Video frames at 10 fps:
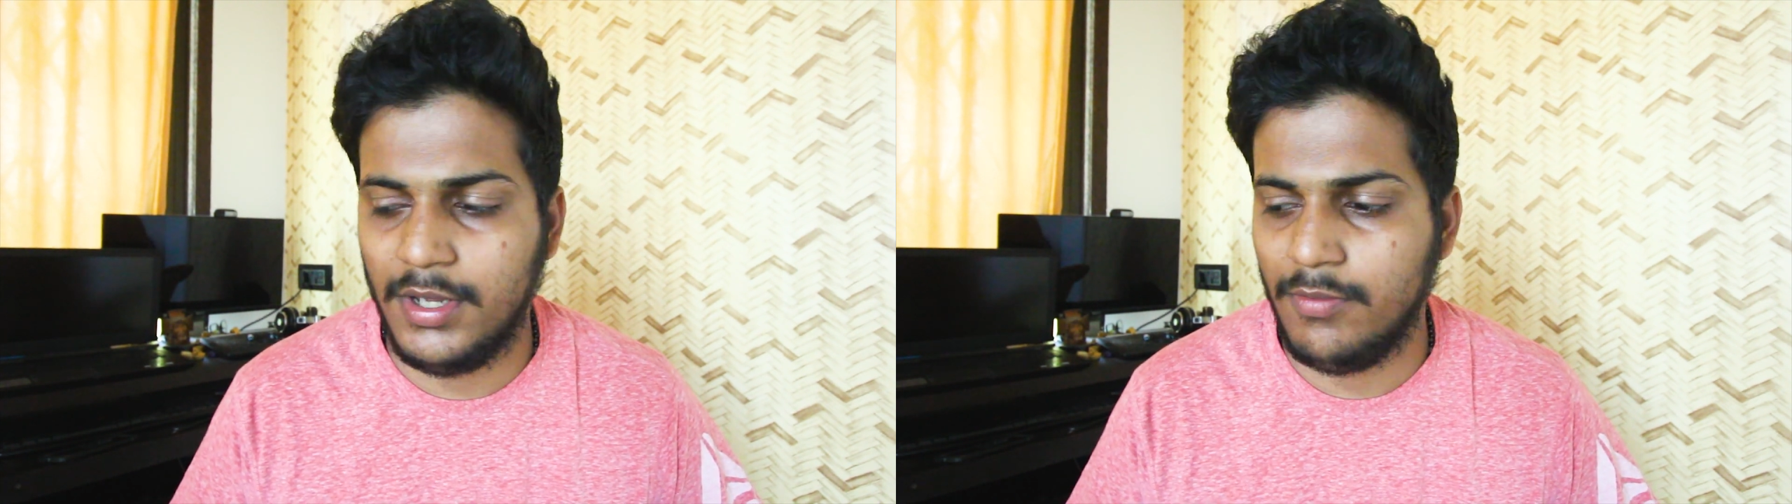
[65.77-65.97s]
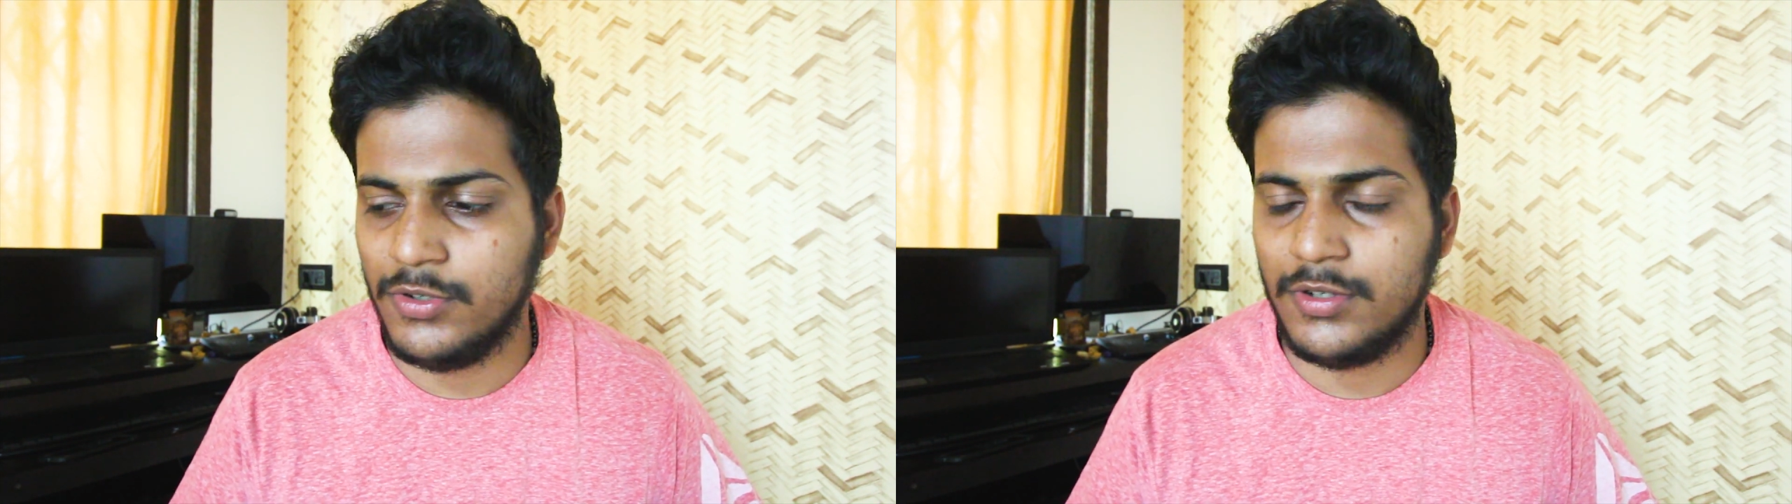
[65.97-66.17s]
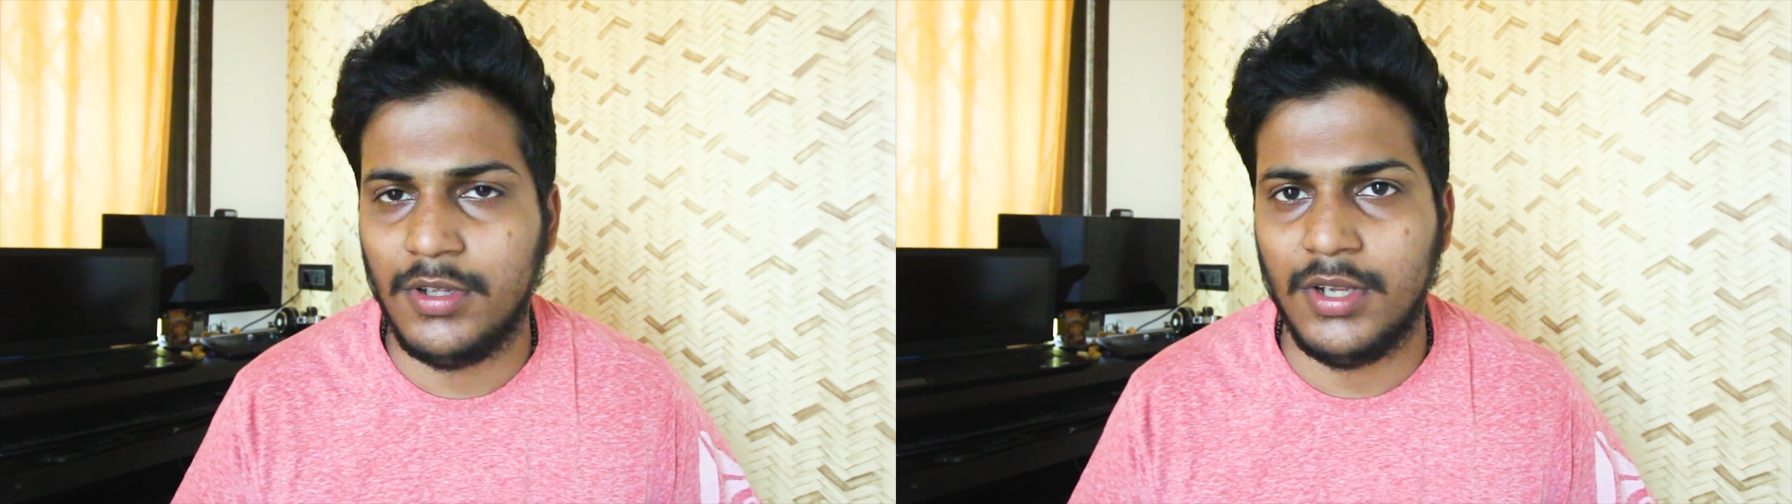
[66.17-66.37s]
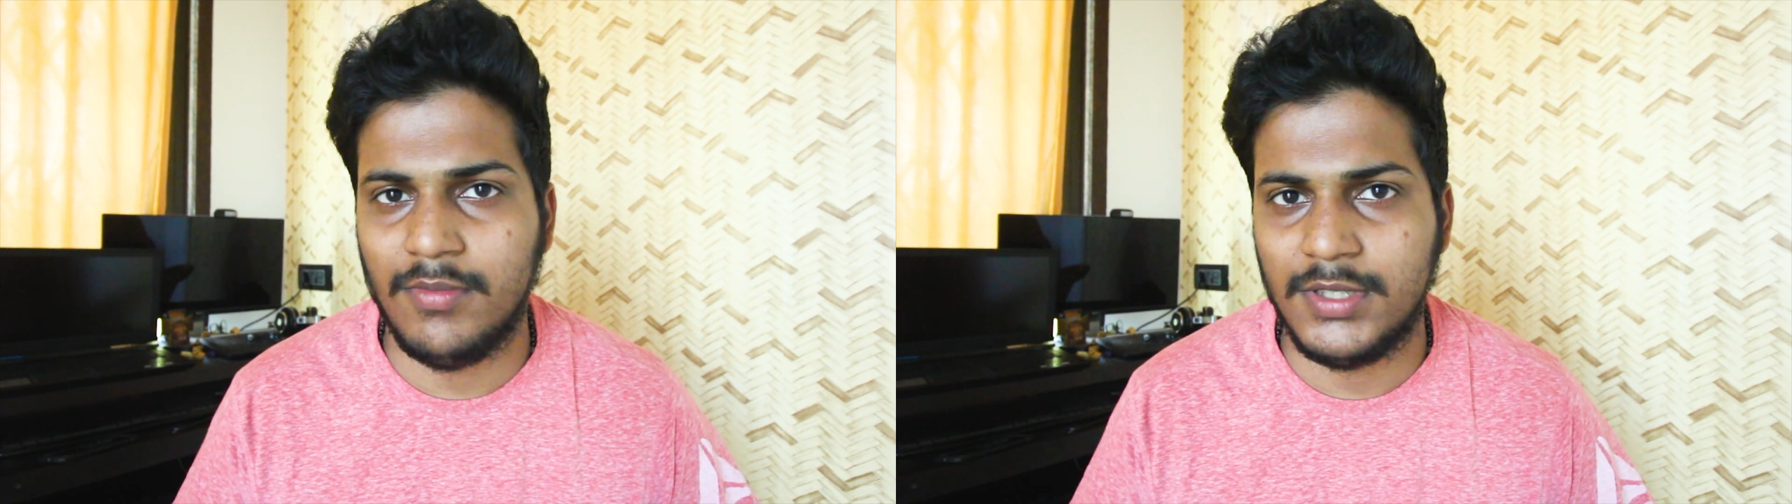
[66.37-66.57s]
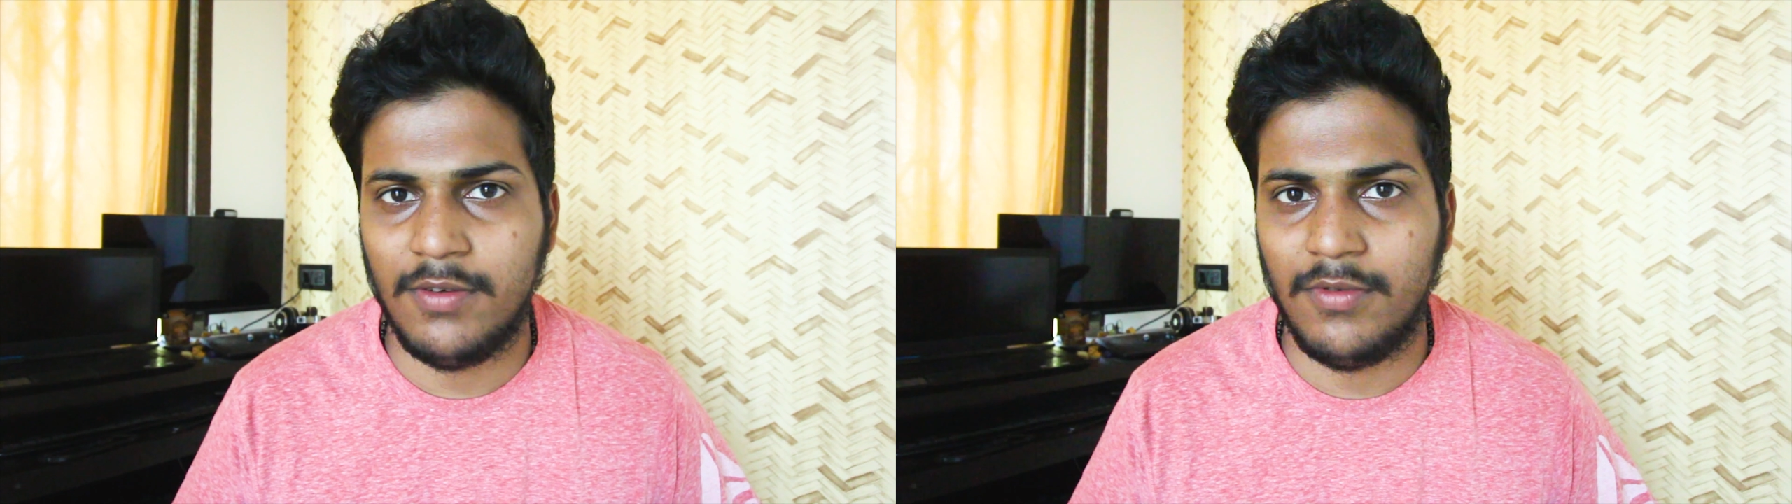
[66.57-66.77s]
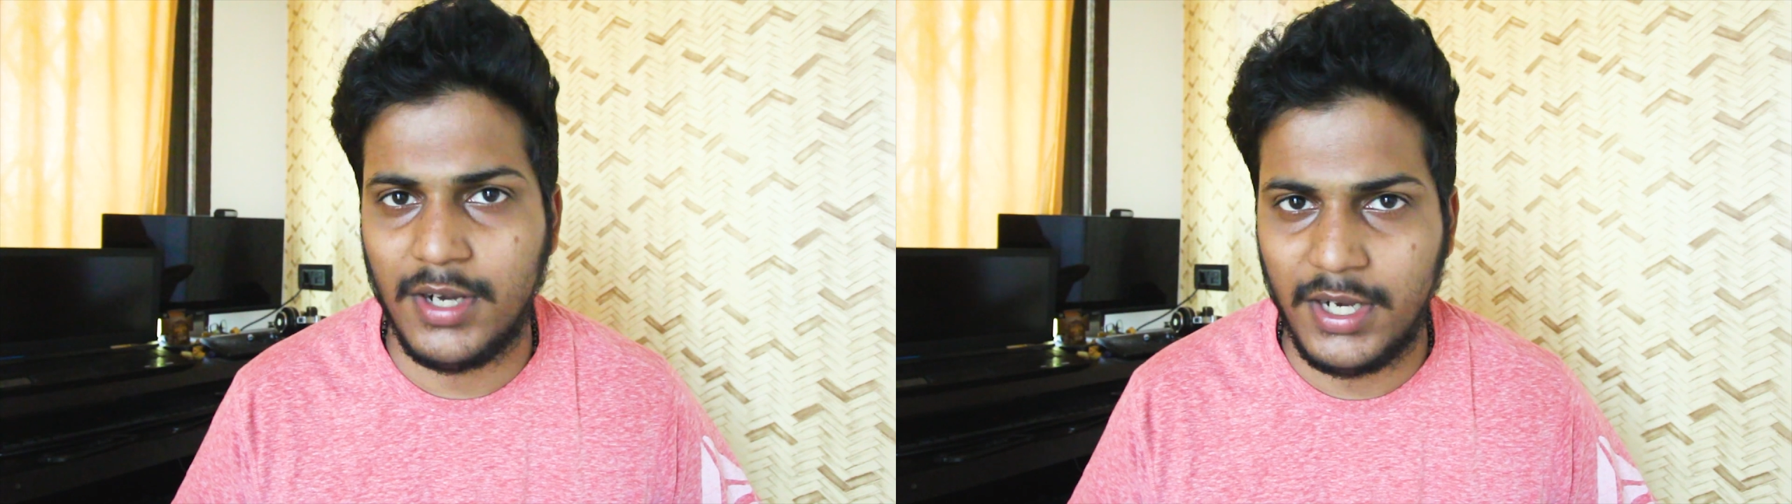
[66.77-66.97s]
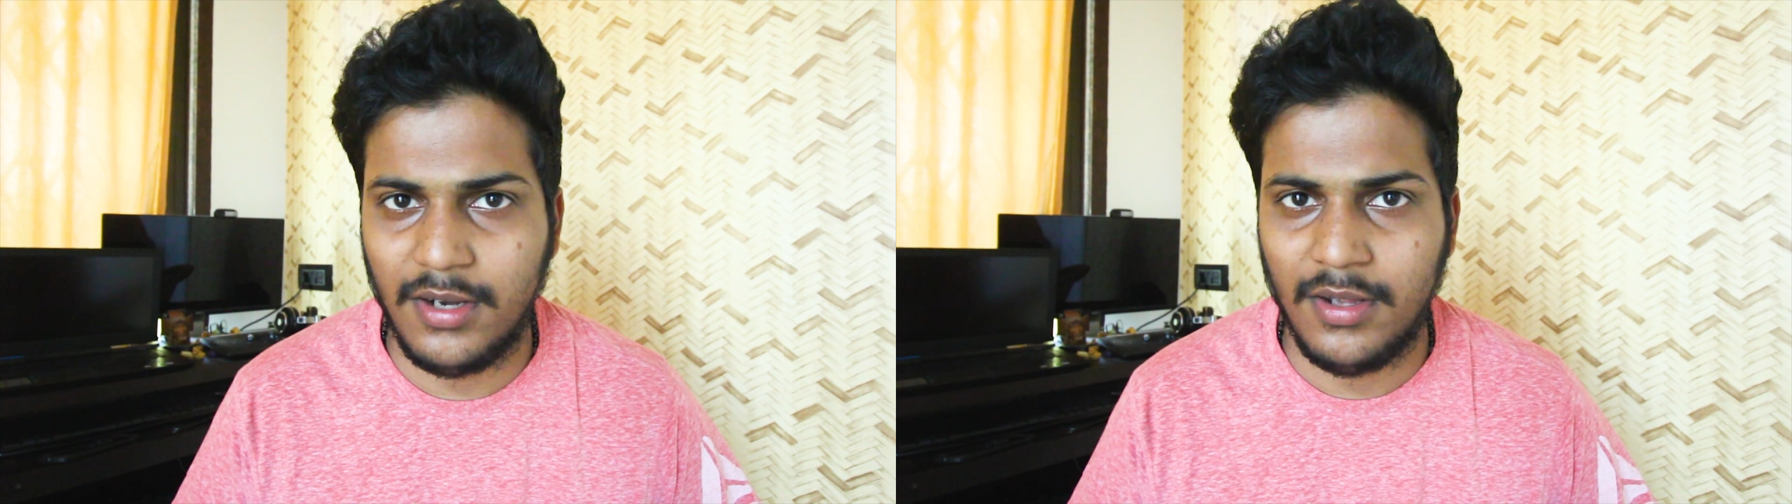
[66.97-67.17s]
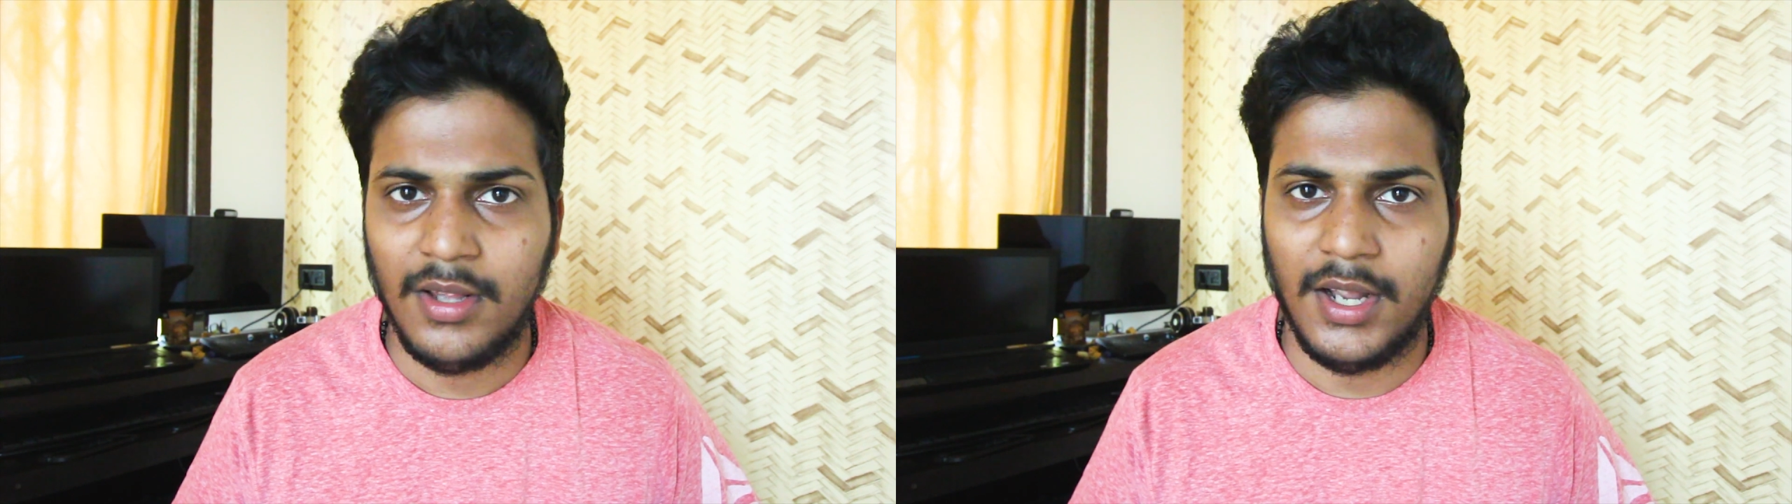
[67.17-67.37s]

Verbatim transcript: play most of the games i've tried